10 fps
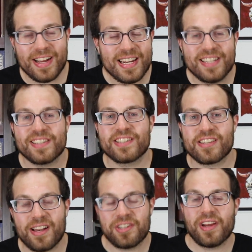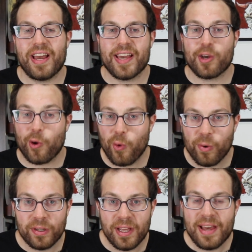It is such a
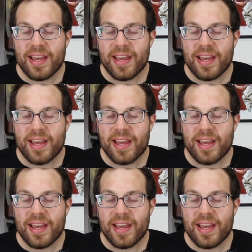cool,